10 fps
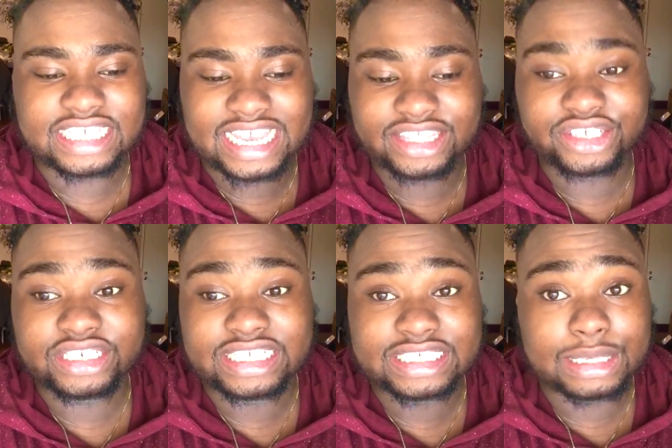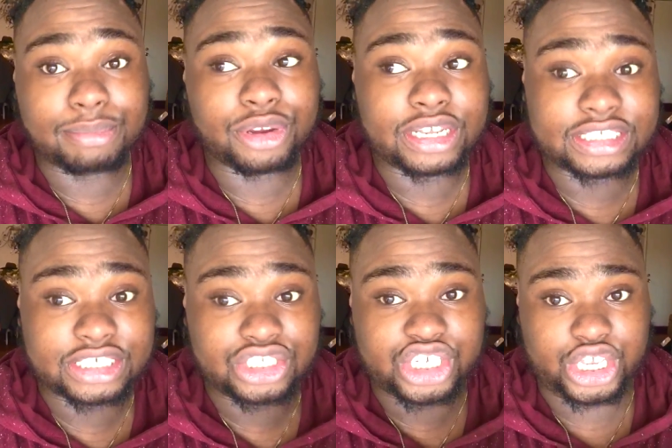the end of December
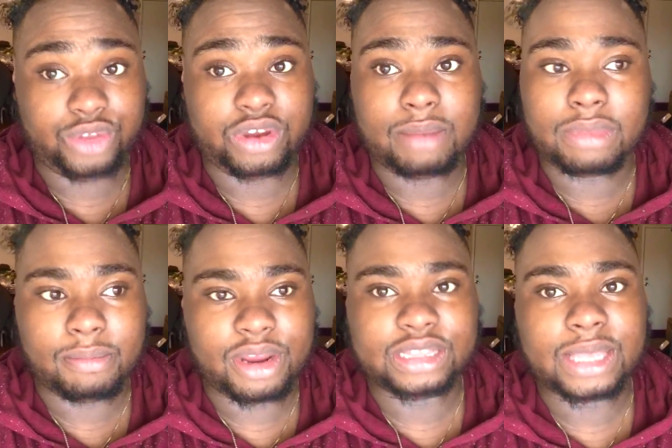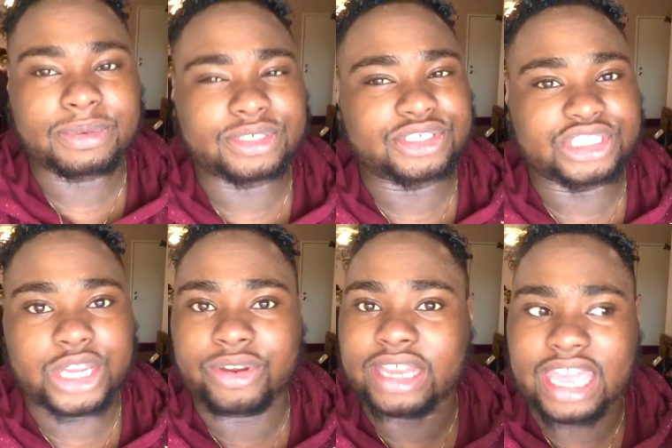into January. My birthday was on
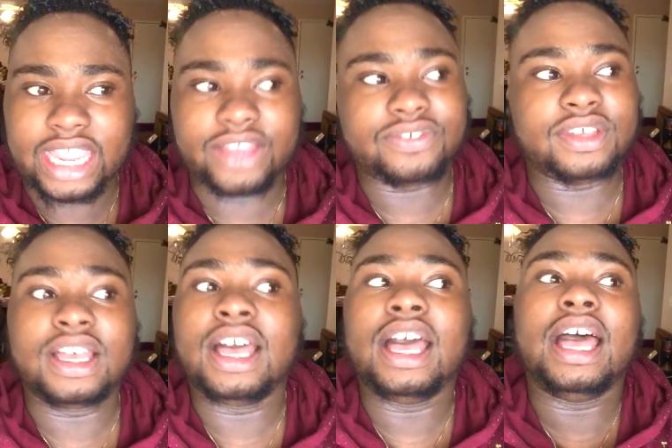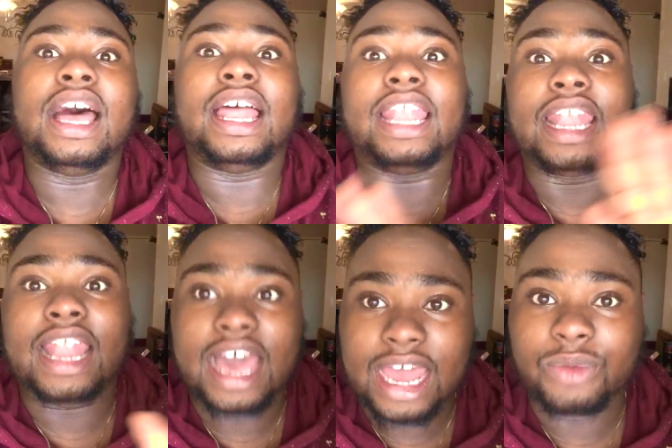January 8th. A
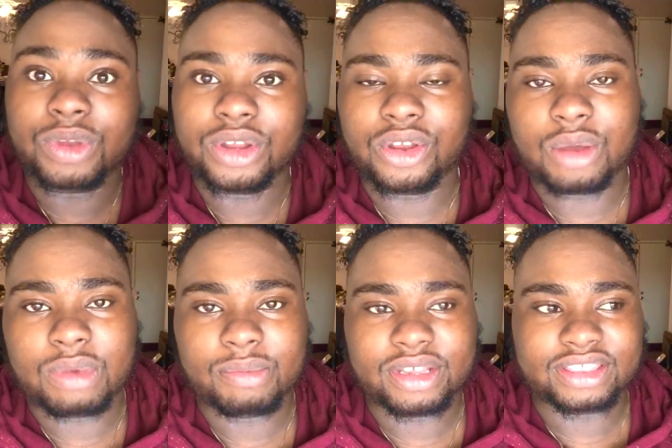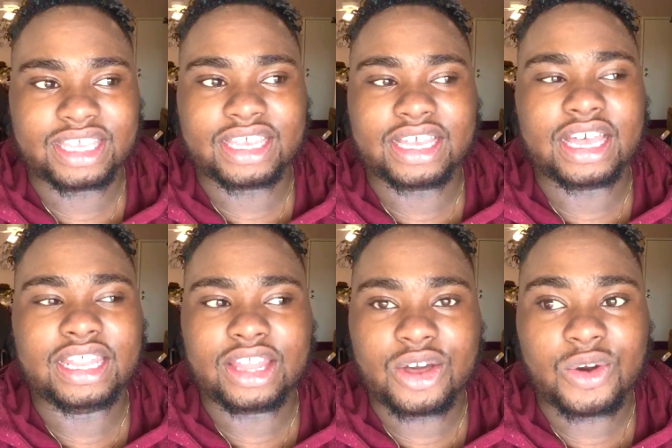lot went on on my birthday,
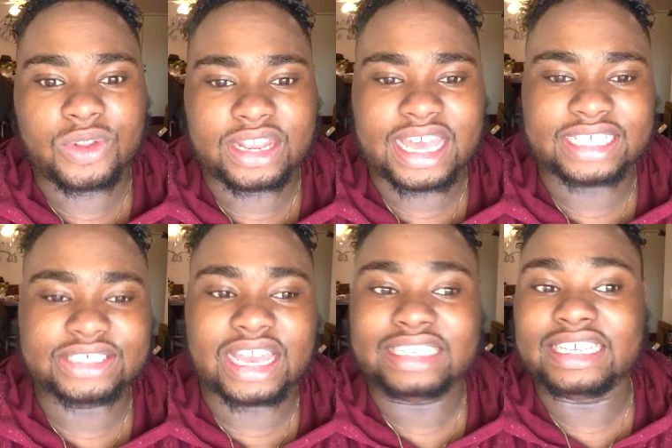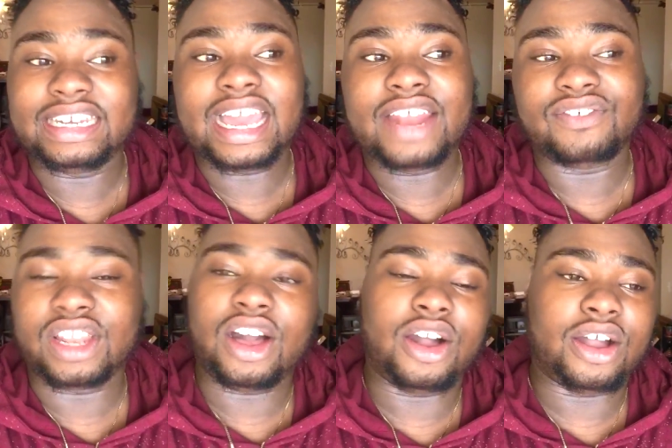a whole lot. So I did not
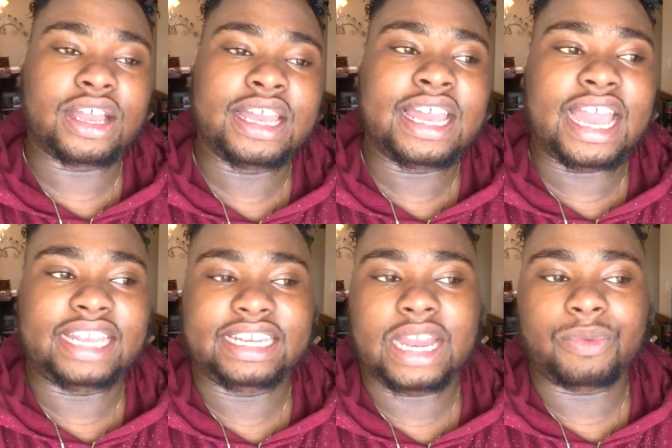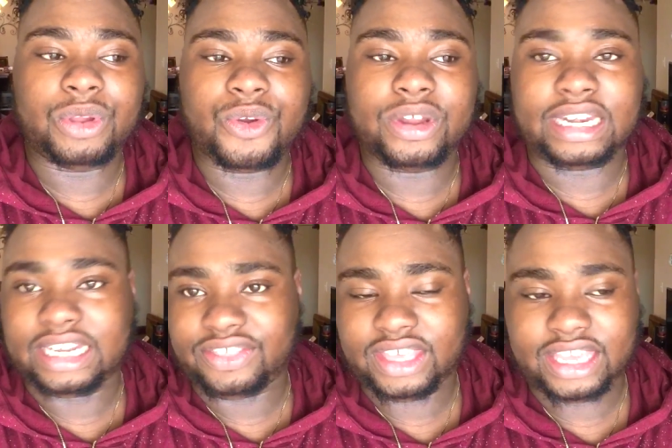vlog. I did not record
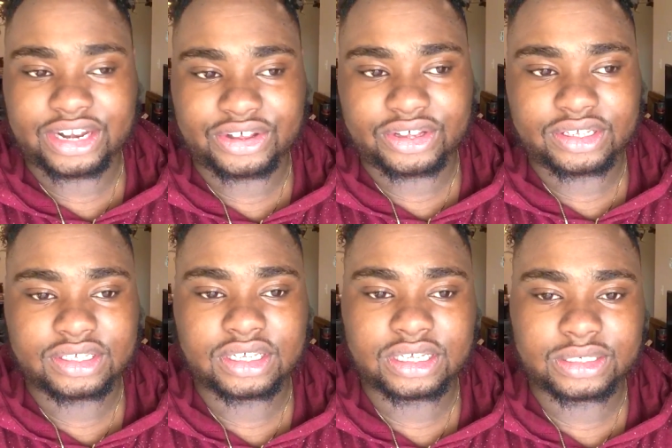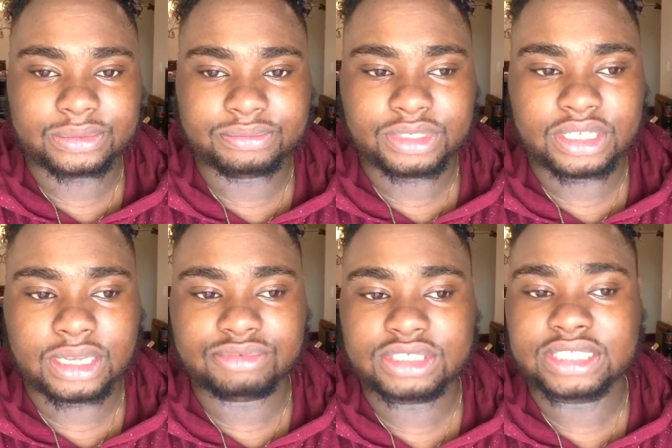anything at all. Um,
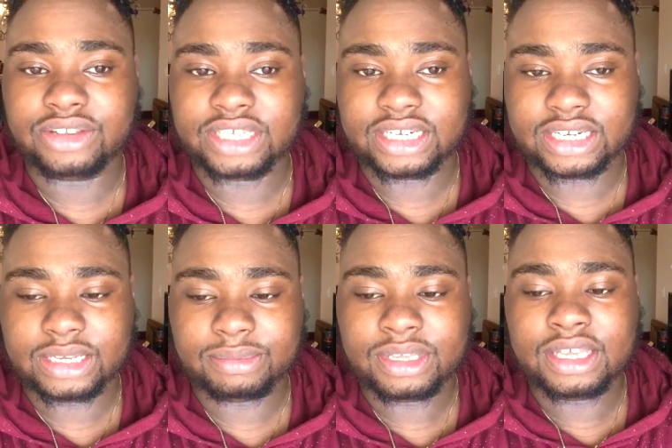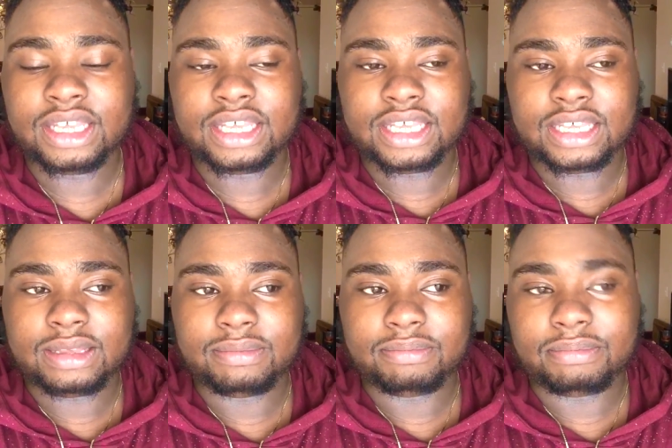I'm just now getting up.
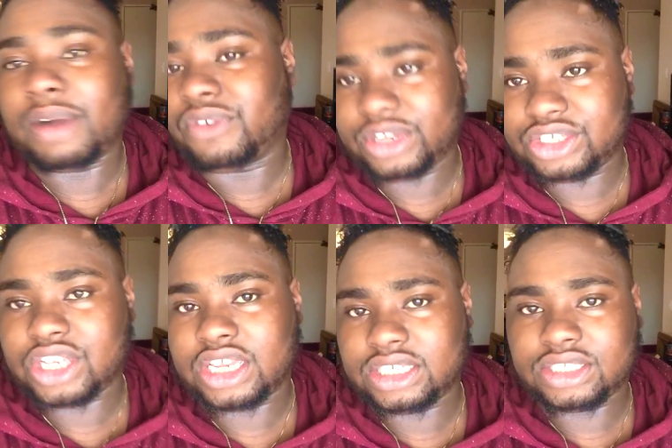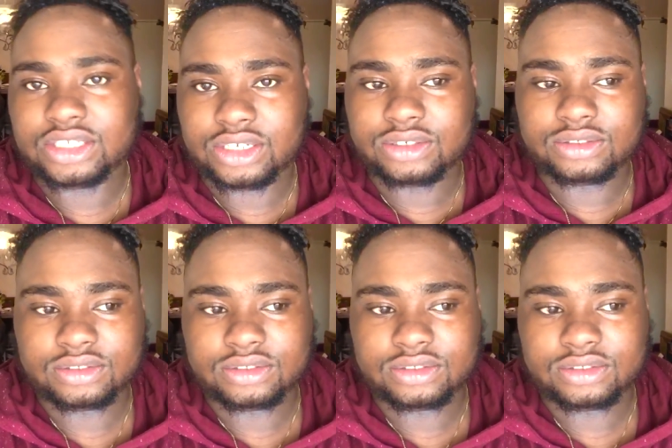My voice changed, you know.